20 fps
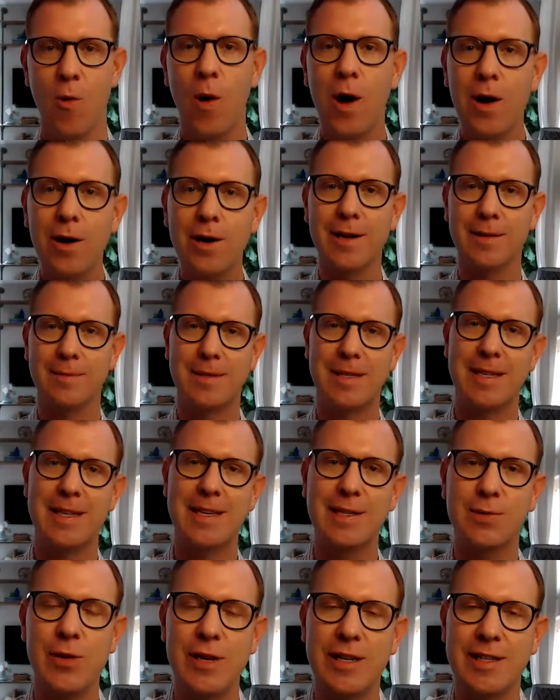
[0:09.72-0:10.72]
Welcome to
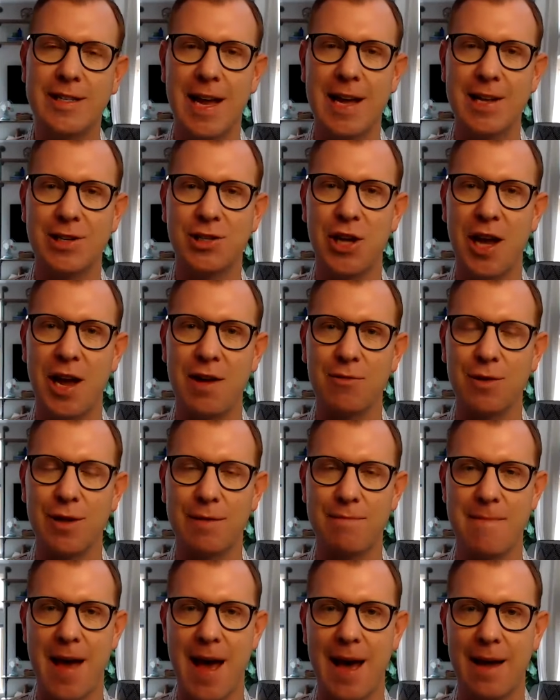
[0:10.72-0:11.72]
this week's Ed Chat
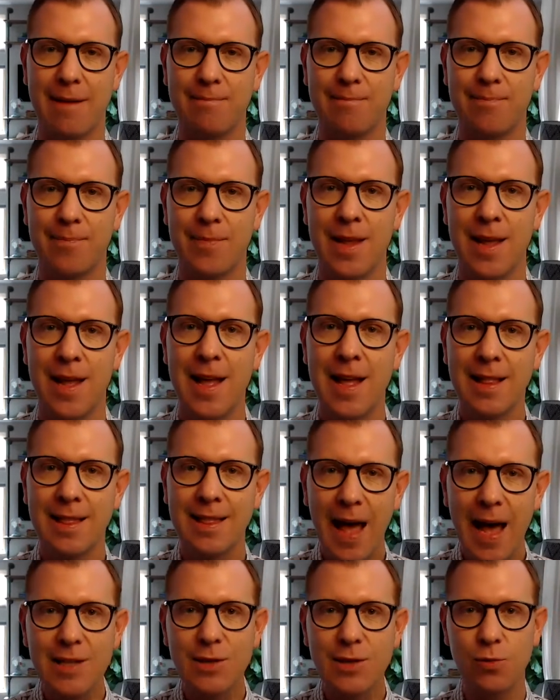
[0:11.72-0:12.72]
with Matt.
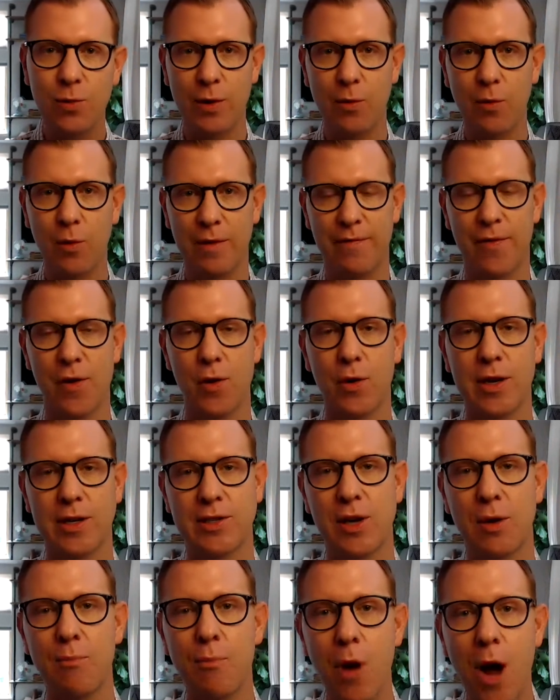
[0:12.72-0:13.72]
Last week, we
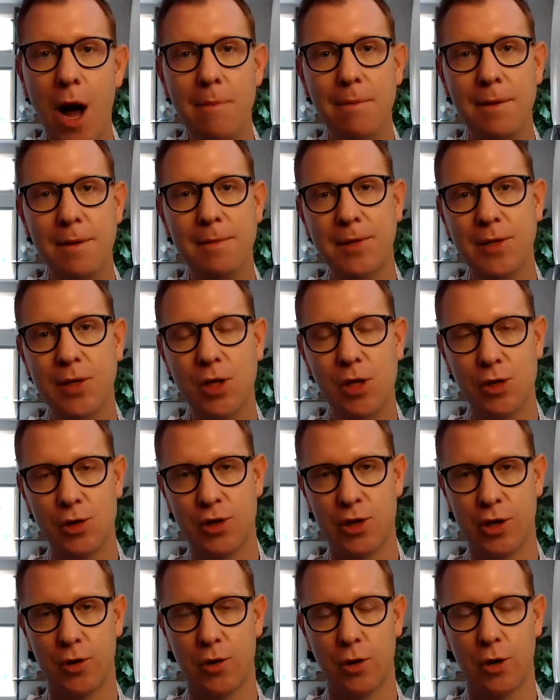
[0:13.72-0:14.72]
focused on problem
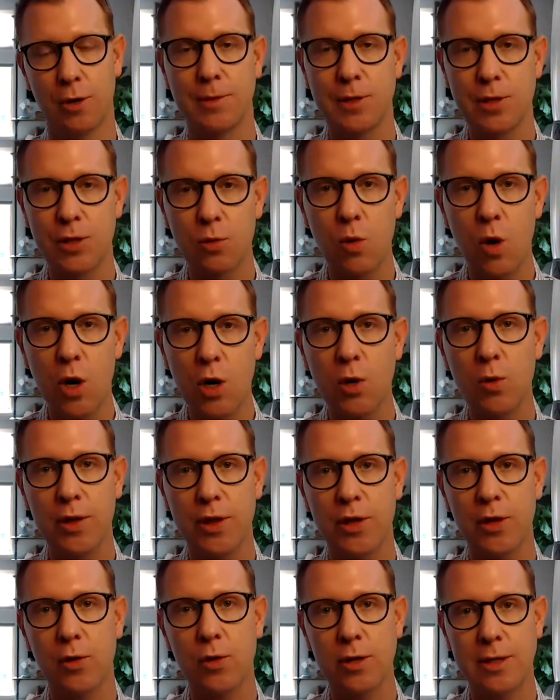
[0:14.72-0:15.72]
solution groups to work
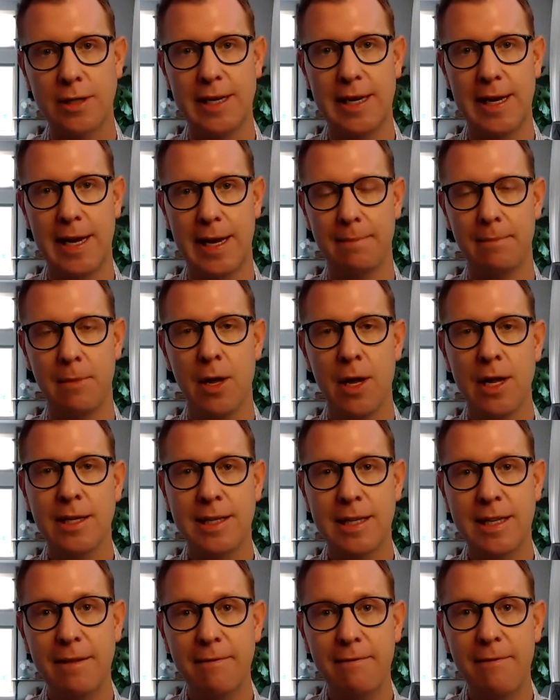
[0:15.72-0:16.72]
with your team
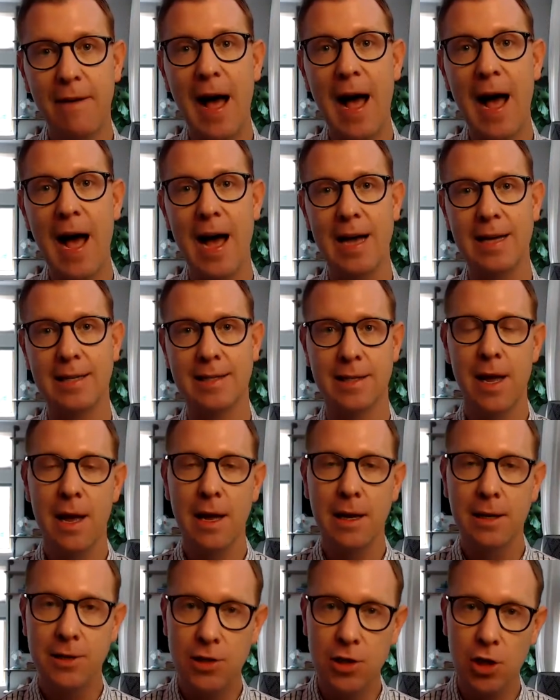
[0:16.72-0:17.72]
to devise
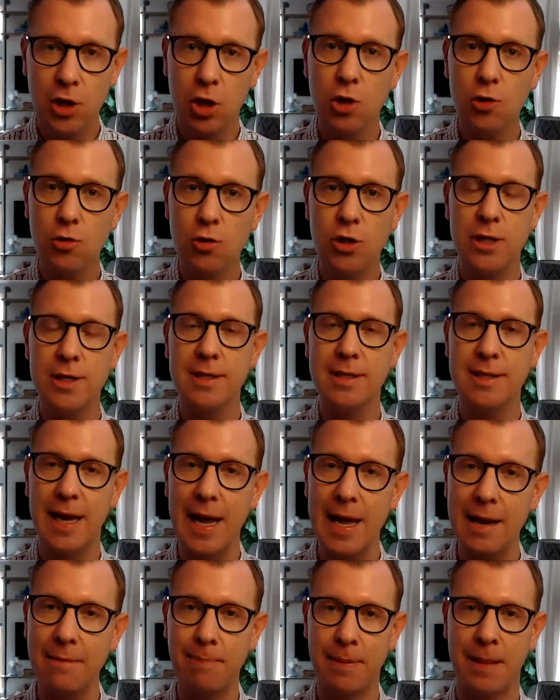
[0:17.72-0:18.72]
solutions
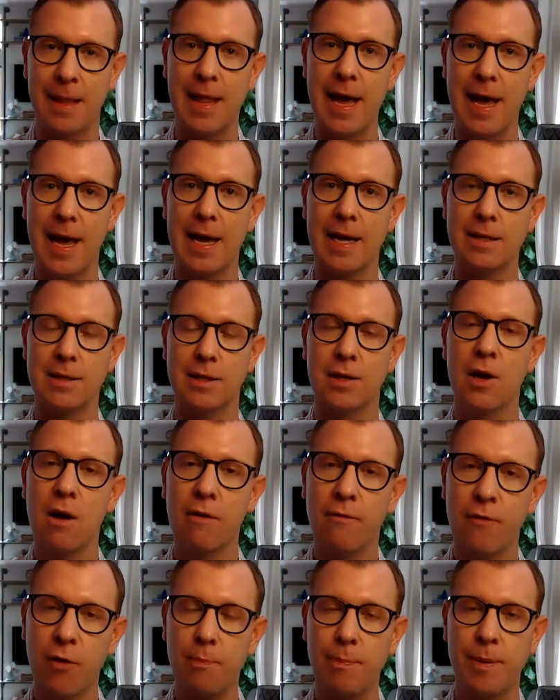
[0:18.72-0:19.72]
and plans
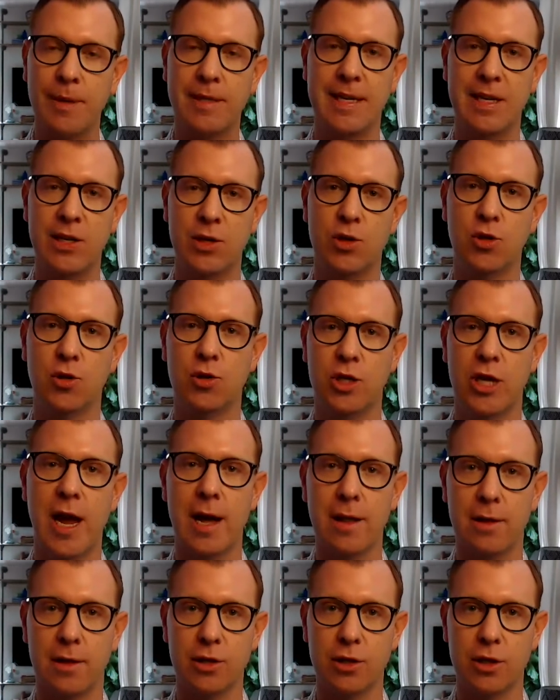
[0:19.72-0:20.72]
for potential
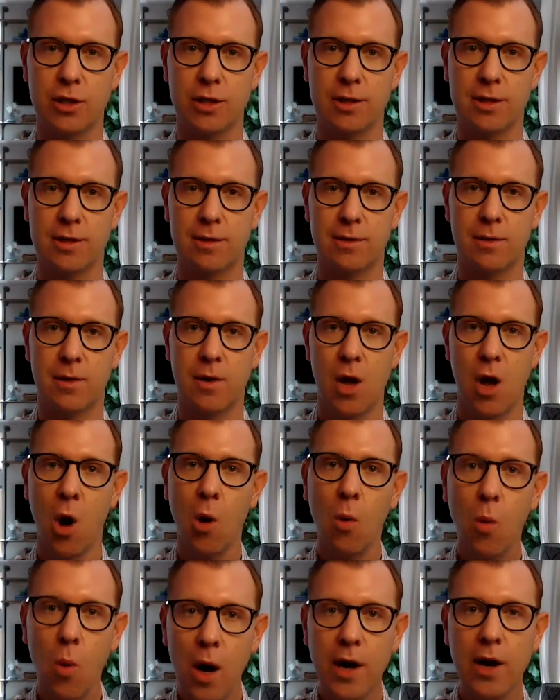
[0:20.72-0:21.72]
challenges.
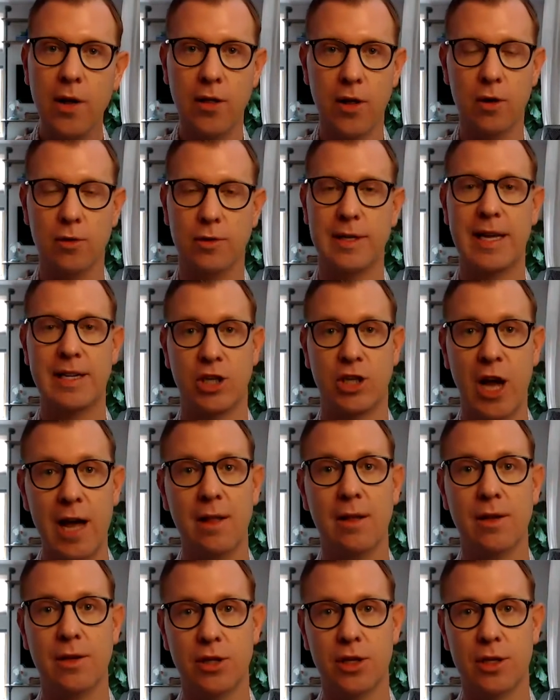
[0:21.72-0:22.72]
One of those
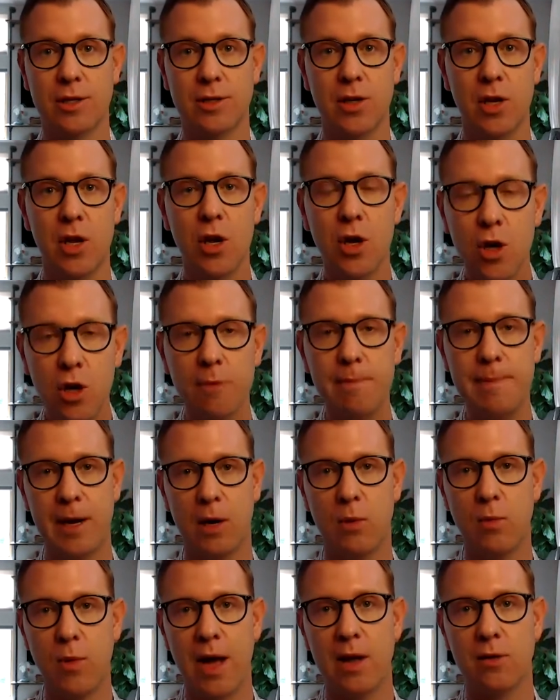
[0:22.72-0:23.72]
challenges could be
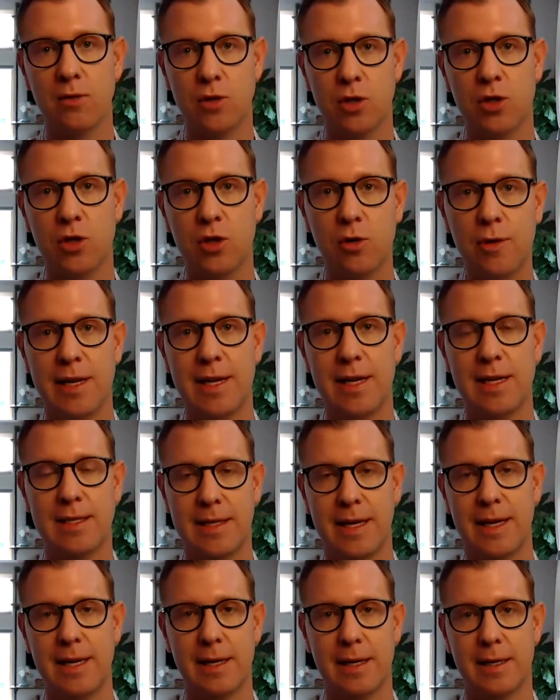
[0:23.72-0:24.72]
around student
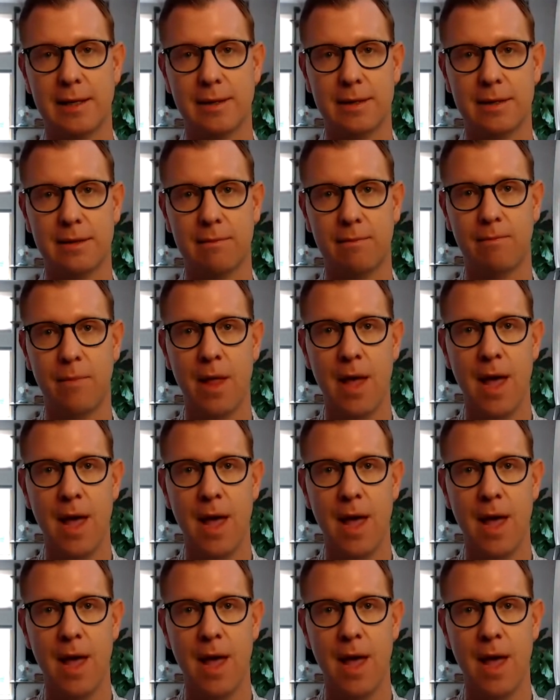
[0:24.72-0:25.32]
attendance.